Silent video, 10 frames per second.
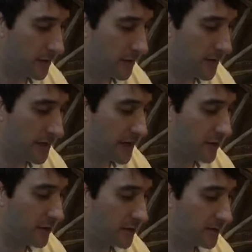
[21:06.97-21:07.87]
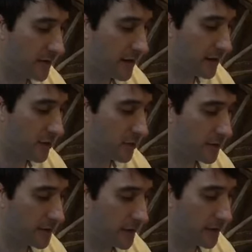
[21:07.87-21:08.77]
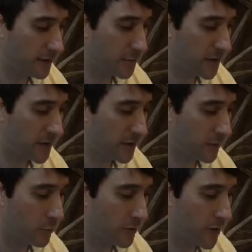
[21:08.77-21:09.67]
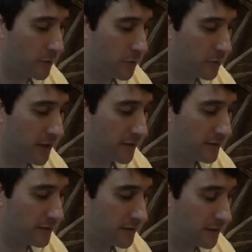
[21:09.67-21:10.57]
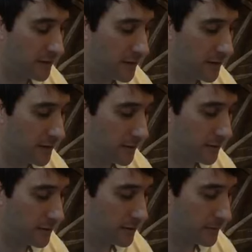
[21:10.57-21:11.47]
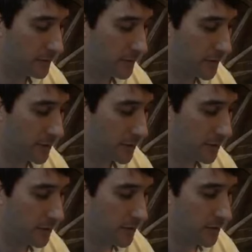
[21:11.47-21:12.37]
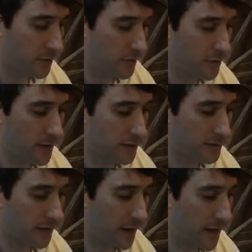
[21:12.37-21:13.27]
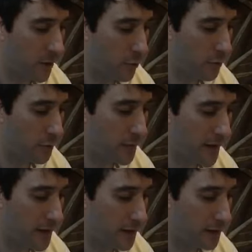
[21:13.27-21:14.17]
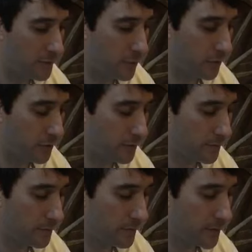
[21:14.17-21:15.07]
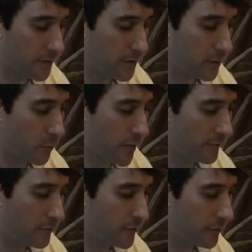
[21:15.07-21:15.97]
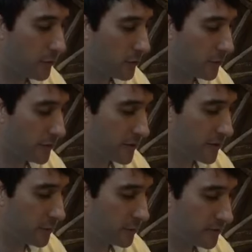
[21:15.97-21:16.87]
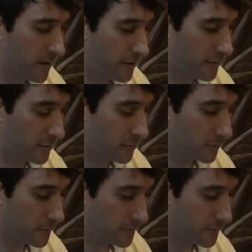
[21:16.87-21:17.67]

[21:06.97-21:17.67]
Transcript: An inheritance gained hurriedly at the beginning will not be blessed in the end. Do not say, I will repay evil. Wait for the Lord, and he will save you.